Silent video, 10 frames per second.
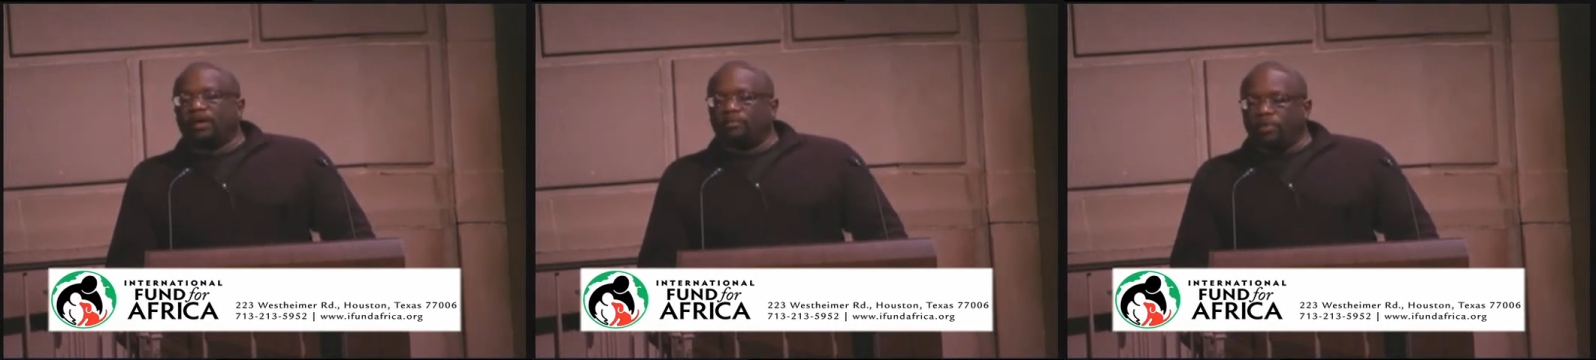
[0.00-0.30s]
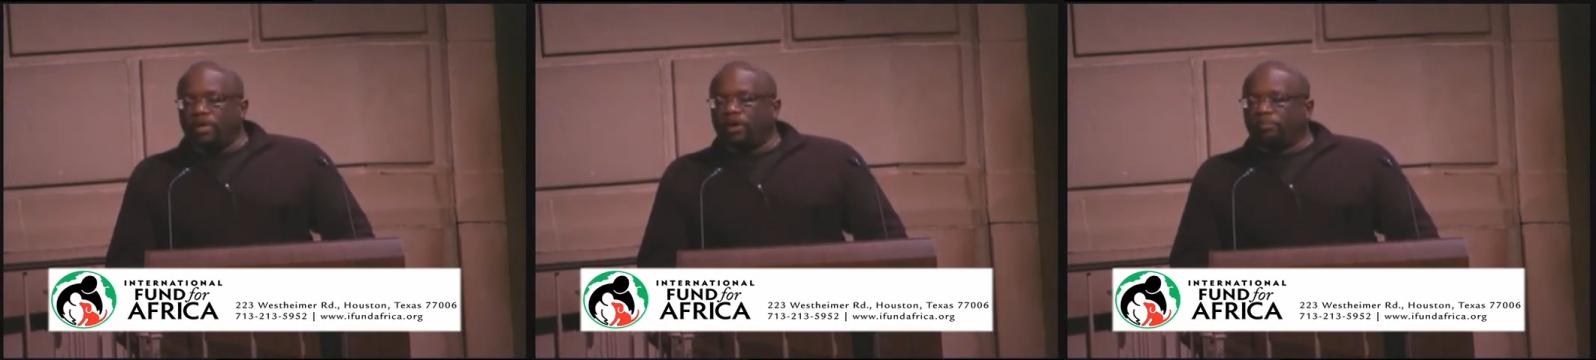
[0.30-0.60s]
that
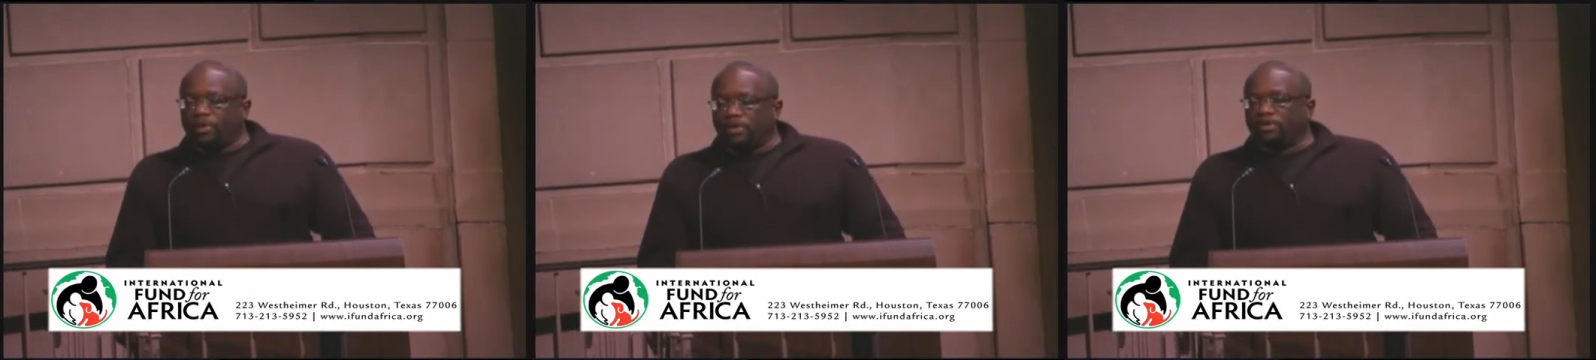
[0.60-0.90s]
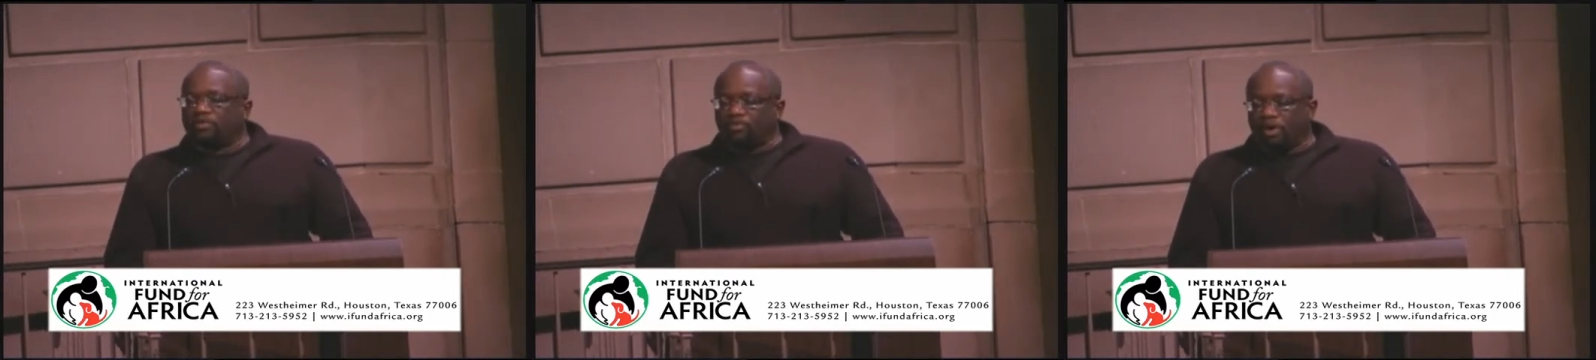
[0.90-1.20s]
we are
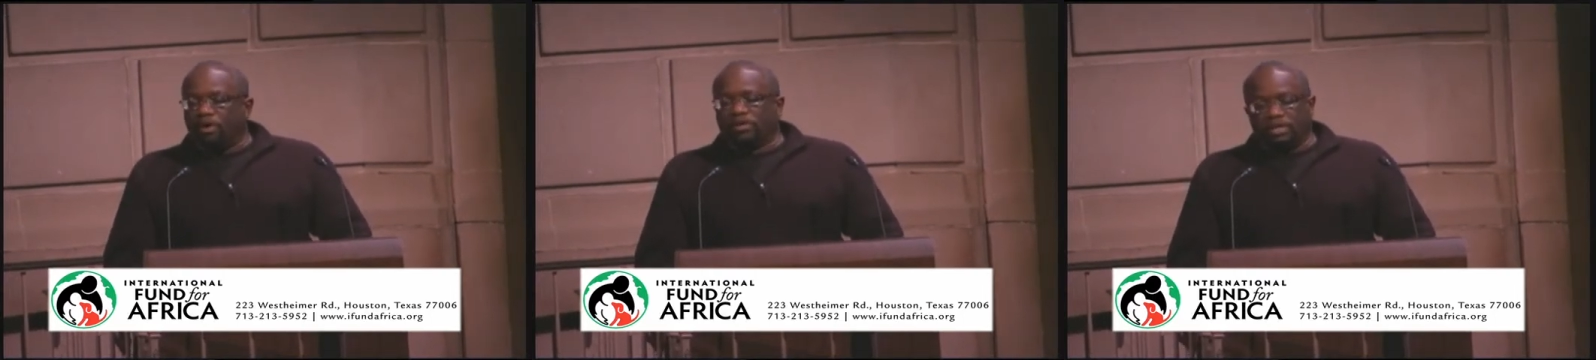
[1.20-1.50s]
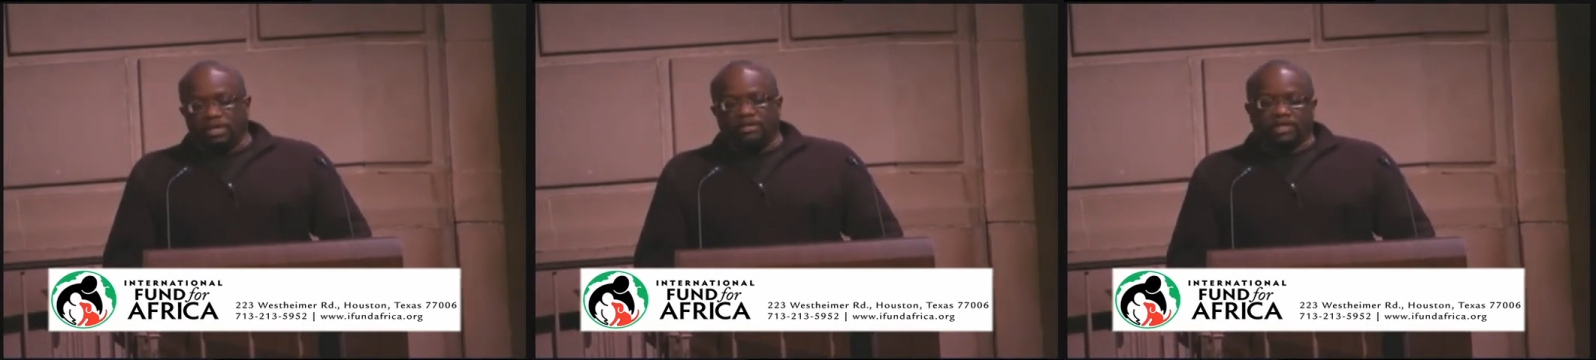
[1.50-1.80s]
putting the wrong
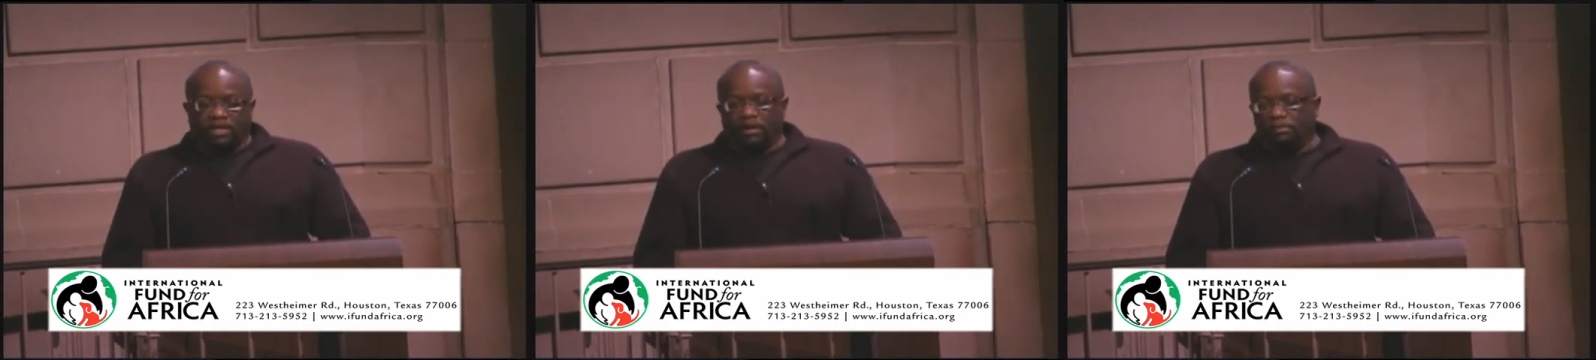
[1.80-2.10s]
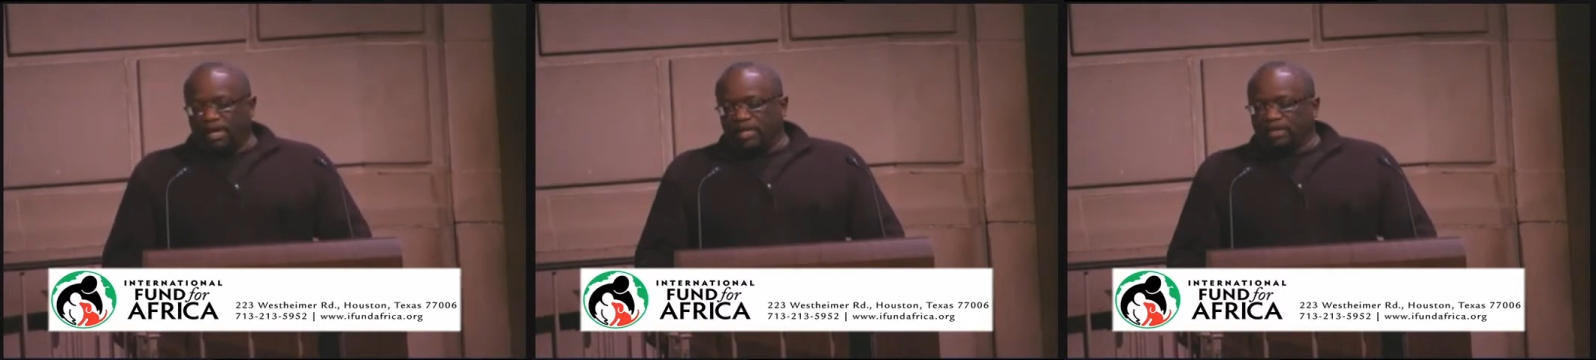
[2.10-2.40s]
things in our
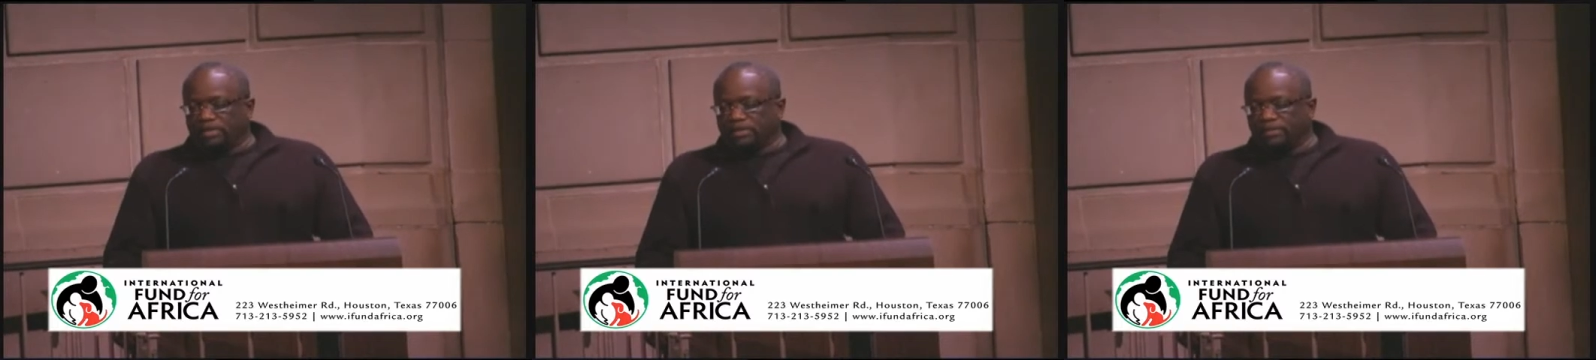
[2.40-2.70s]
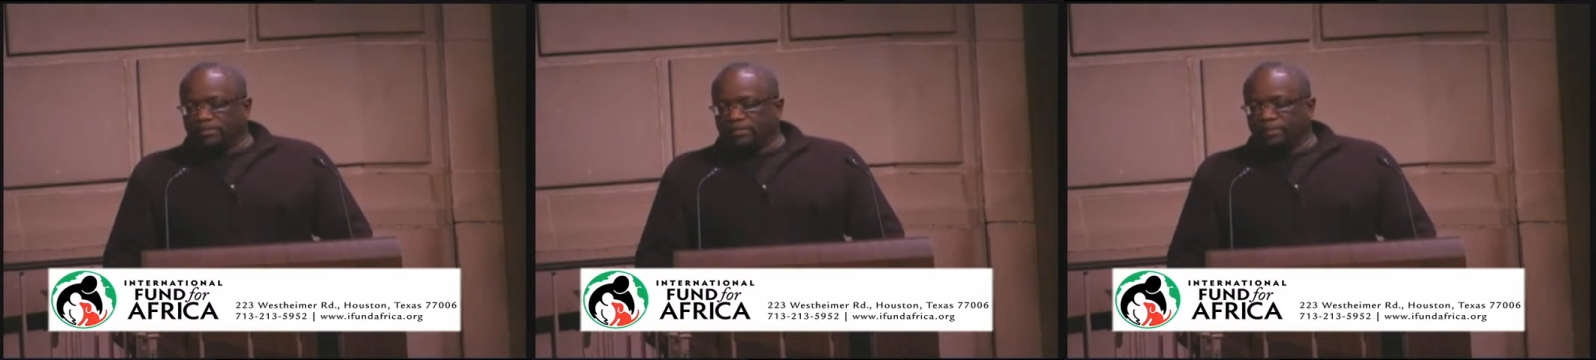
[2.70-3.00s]

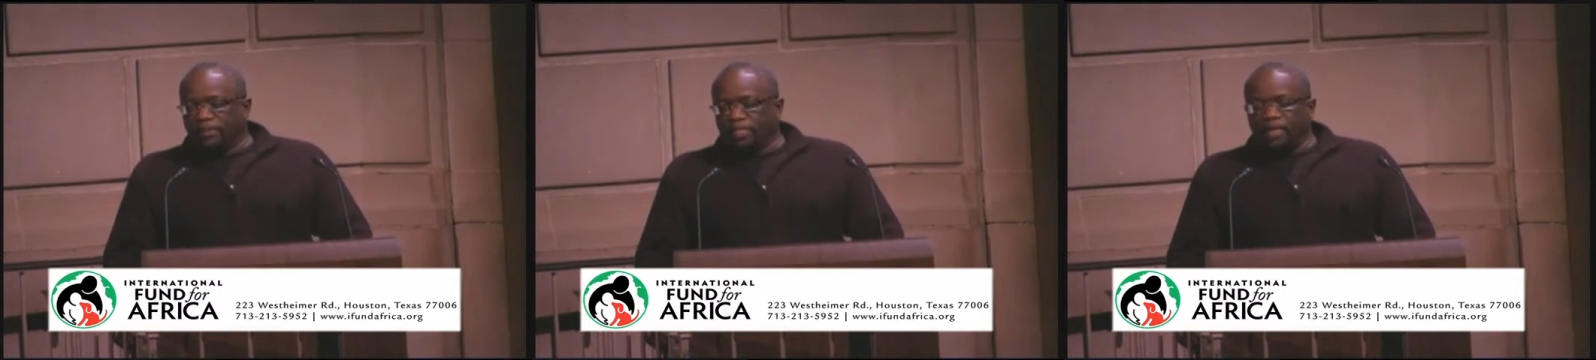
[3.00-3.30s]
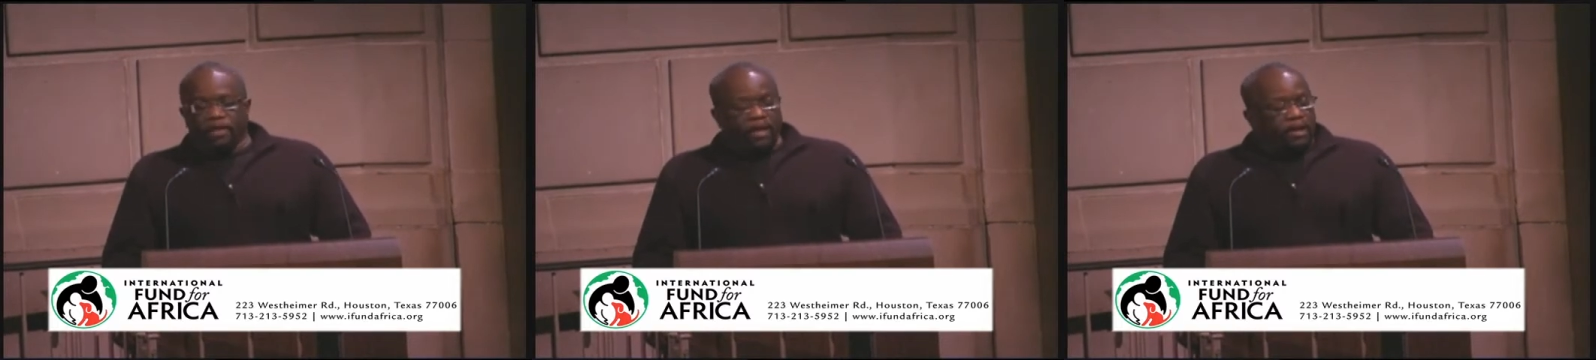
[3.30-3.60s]
bodies?
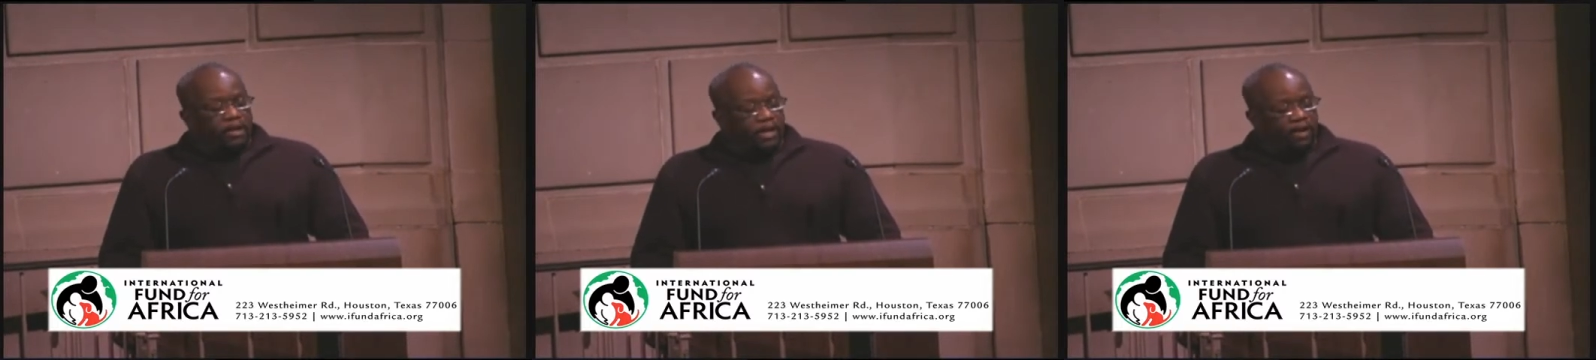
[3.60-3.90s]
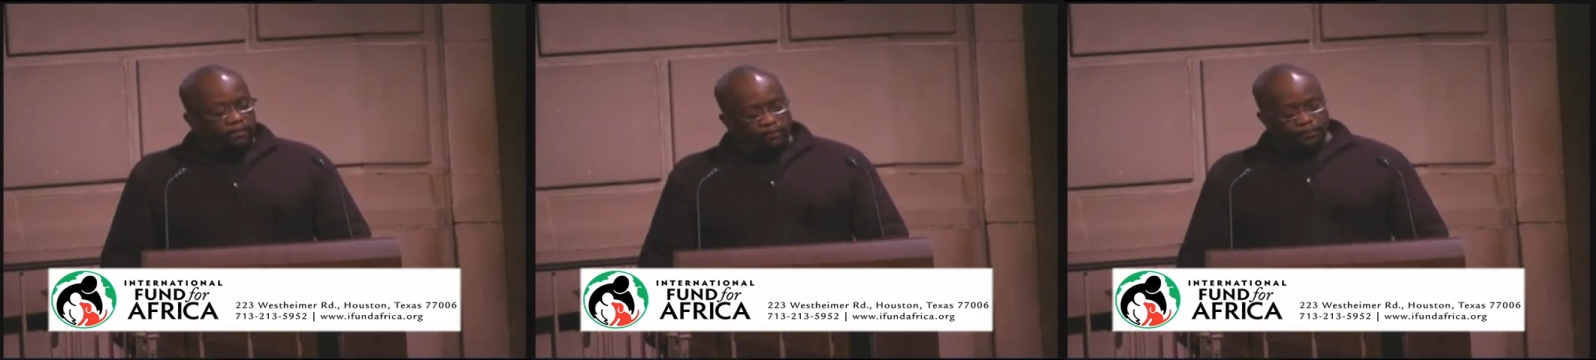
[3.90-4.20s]
Now,